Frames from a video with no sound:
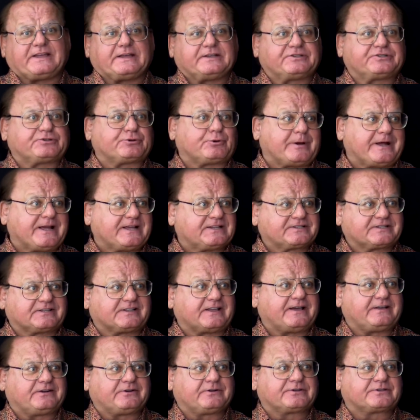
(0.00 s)
in
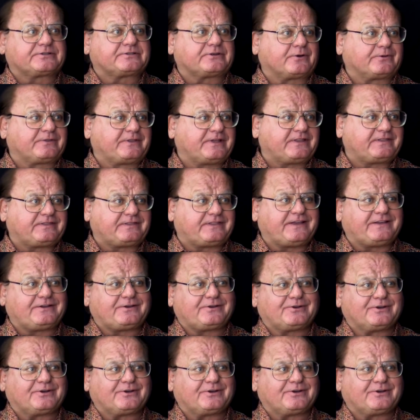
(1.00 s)
translators so that they